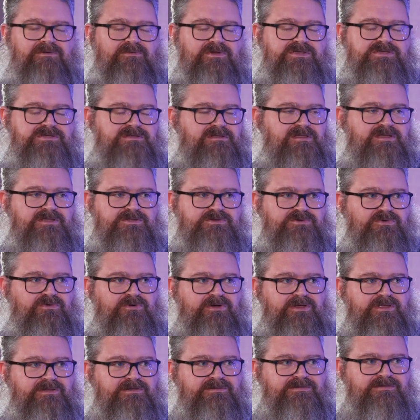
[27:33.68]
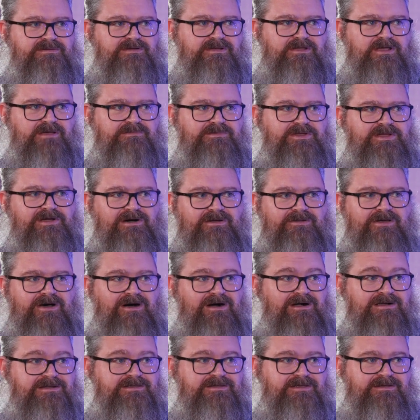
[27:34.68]
recently joined a company called
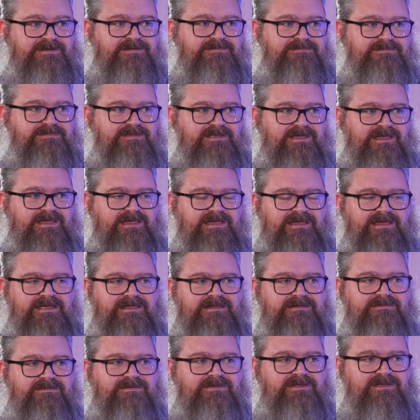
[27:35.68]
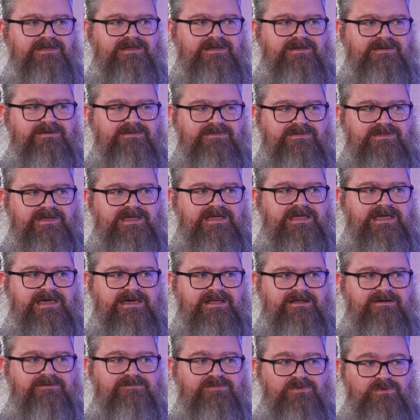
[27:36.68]
Okta, and they
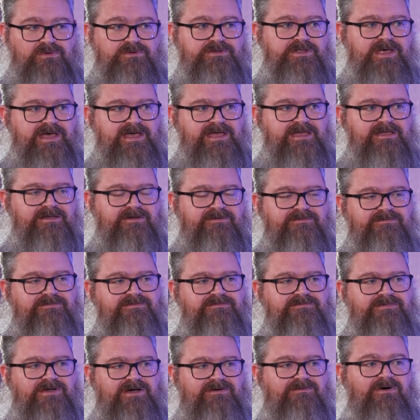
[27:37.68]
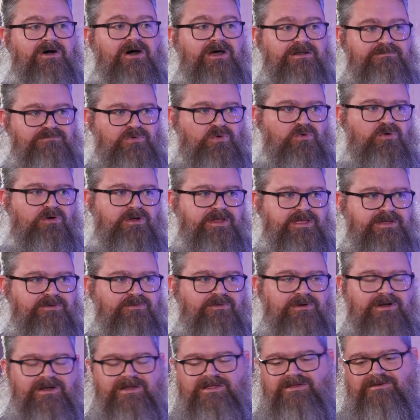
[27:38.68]
had a full day of onboarding
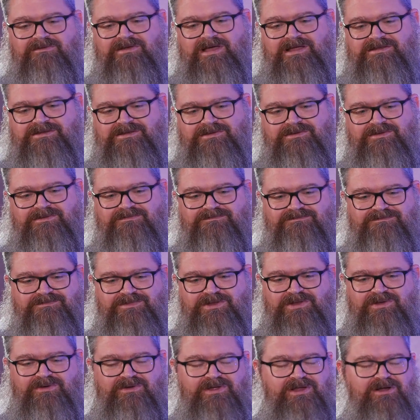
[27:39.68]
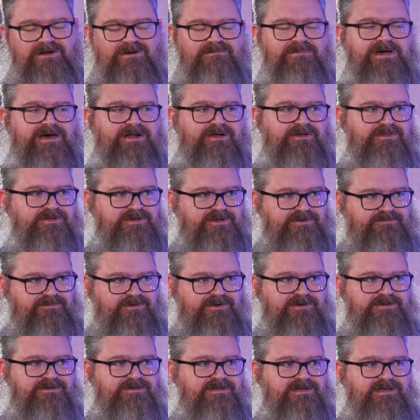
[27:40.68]
where you got to hear about all the
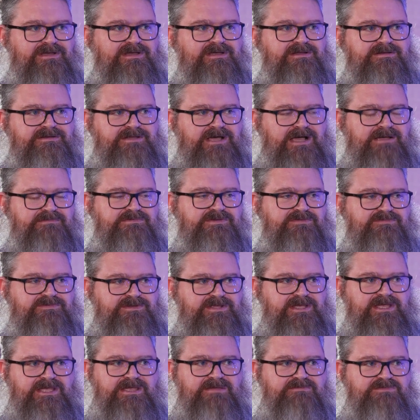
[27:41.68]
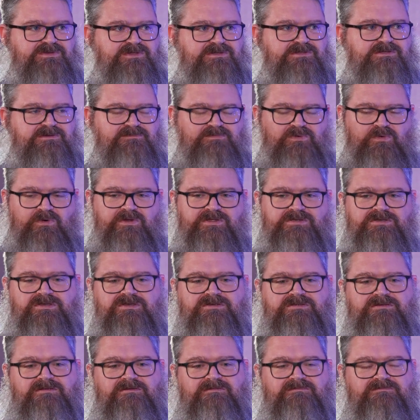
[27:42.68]
different types of teams and support
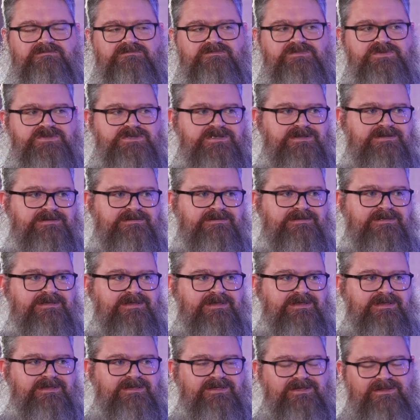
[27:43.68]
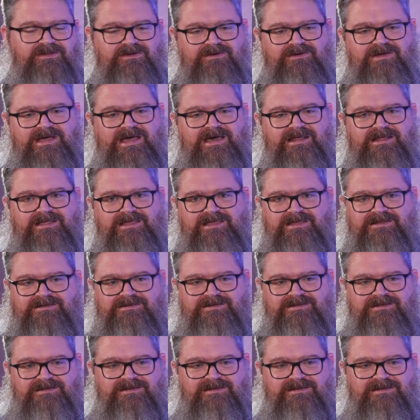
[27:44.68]
systems, and how to get